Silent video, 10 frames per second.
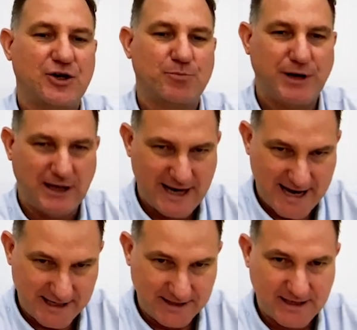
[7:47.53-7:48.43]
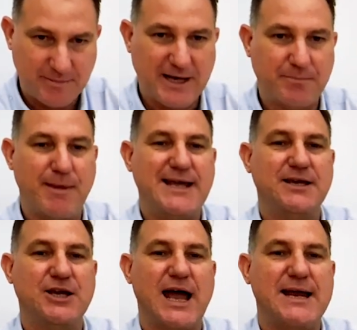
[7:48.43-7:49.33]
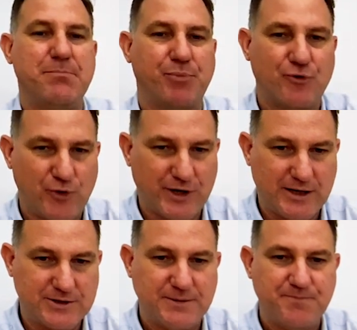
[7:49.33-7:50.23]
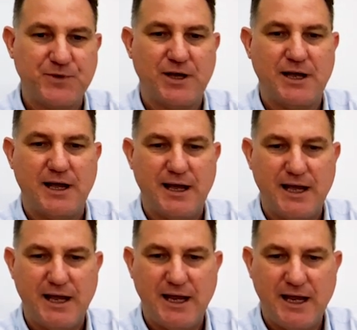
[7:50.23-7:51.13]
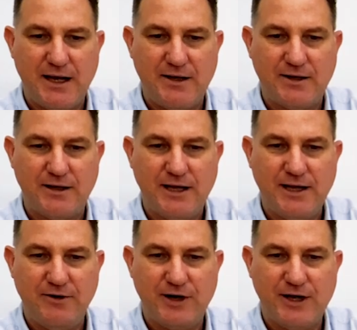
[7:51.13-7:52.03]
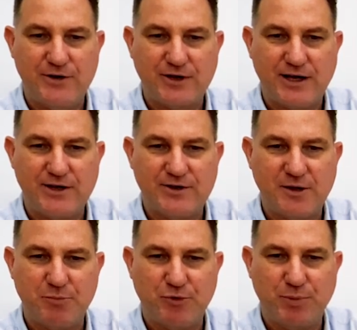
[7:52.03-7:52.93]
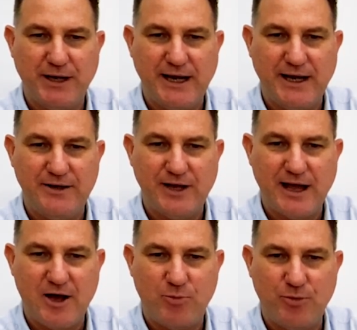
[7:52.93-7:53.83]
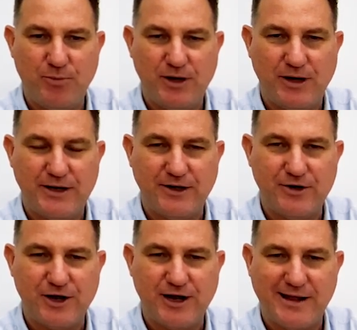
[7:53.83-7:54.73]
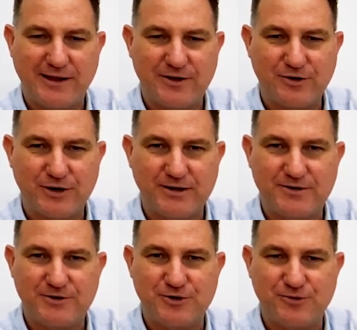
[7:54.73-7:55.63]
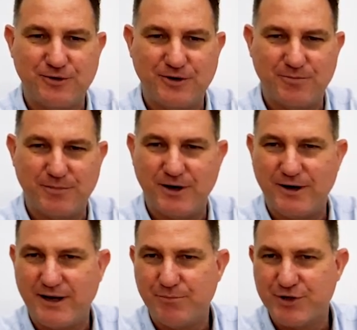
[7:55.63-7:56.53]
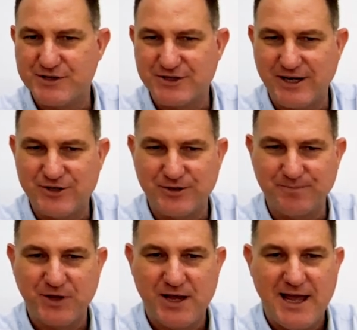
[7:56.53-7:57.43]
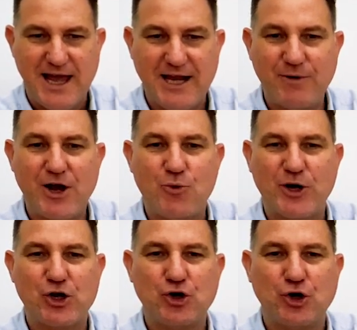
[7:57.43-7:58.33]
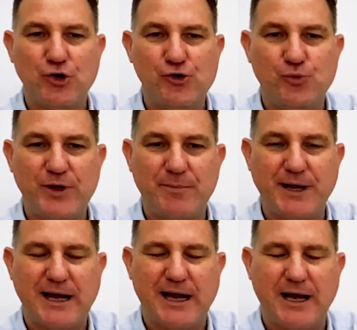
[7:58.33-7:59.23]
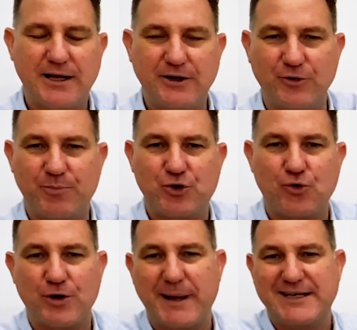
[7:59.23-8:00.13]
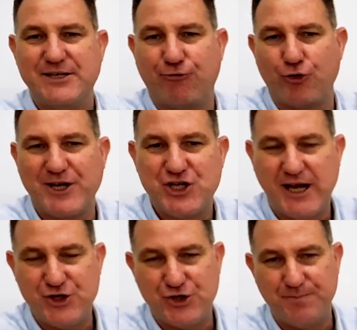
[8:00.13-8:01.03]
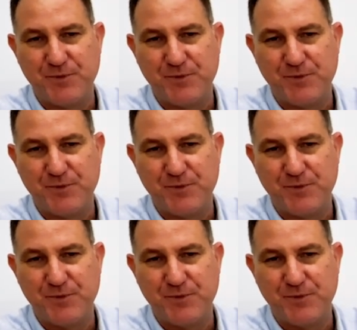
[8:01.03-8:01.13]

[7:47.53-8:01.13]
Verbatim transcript: plan about making a product. And here is a simple plan album. I don't know how that got into my presentation. Anyway, I want to conclude with a little talk about differentiation.